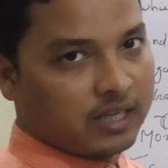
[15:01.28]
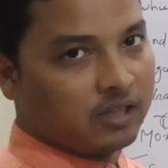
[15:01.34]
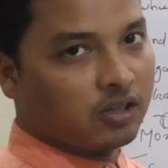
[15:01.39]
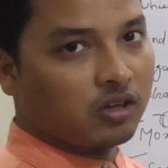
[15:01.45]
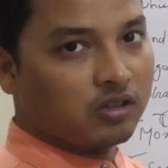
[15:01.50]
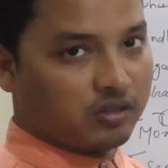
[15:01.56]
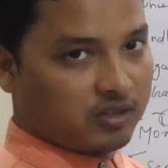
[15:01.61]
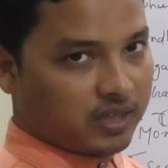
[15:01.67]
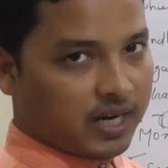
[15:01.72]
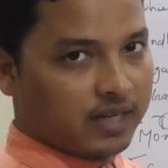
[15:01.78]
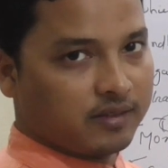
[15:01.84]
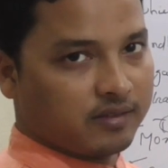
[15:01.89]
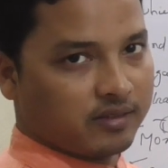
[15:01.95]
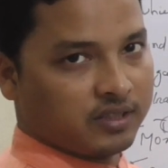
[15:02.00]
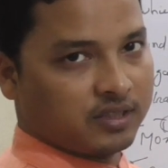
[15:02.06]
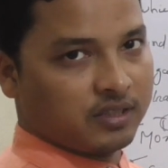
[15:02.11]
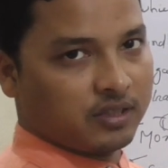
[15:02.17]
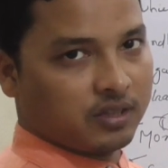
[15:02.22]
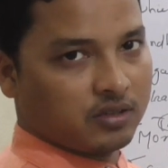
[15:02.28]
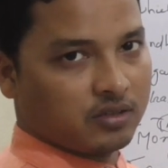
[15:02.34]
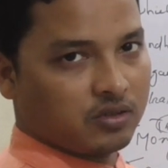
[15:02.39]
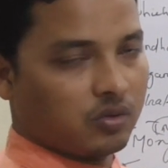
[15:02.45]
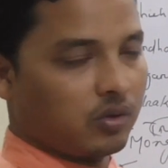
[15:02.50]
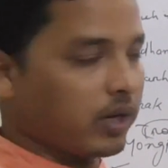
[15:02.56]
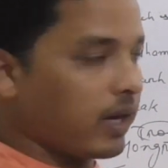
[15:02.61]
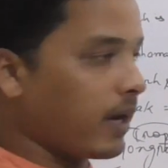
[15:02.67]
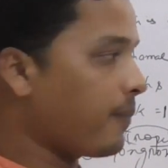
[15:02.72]
they are not dry
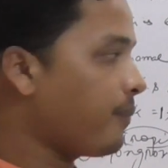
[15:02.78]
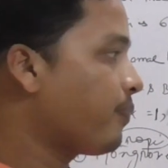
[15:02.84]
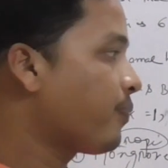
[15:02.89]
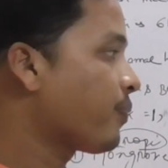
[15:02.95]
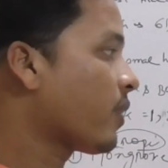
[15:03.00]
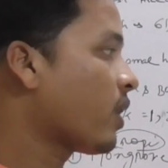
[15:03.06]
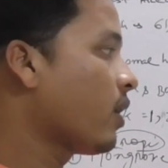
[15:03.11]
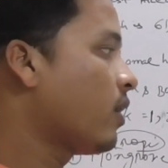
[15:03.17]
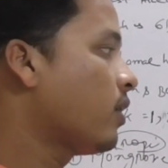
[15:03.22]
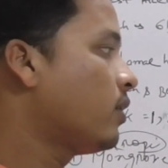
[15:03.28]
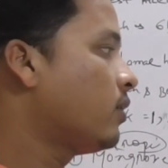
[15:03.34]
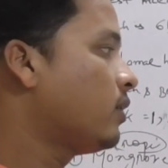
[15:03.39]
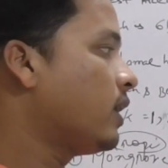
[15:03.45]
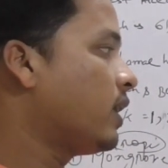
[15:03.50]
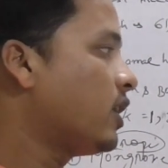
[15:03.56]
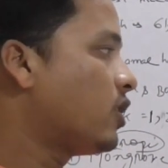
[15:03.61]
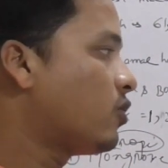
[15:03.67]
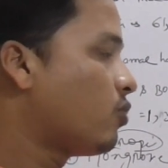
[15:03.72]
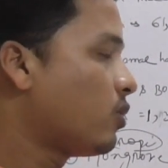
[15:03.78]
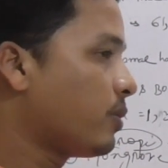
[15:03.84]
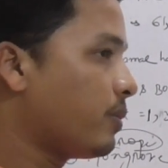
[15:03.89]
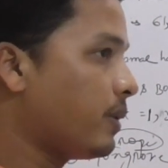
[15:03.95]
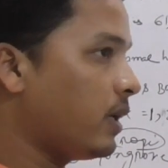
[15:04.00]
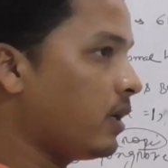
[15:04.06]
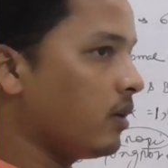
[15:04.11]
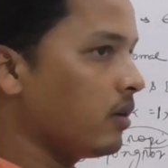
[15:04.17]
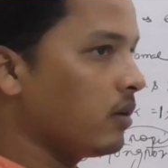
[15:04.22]
deciduous, okay. Then it would
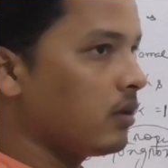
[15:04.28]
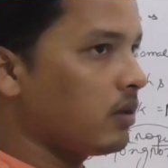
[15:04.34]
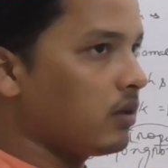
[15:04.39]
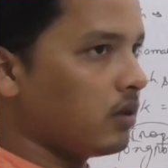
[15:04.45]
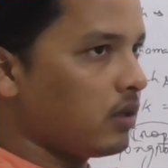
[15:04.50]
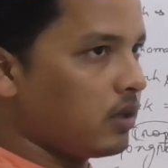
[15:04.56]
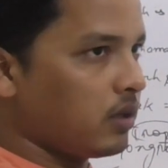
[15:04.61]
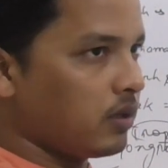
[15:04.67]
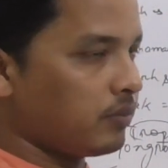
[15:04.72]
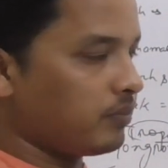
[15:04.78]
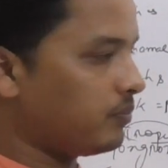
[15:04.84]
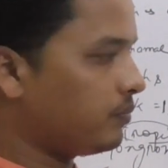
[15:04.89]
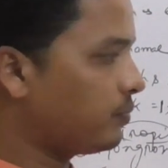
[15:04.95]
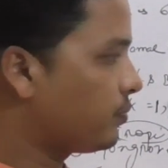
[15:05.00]
be uh,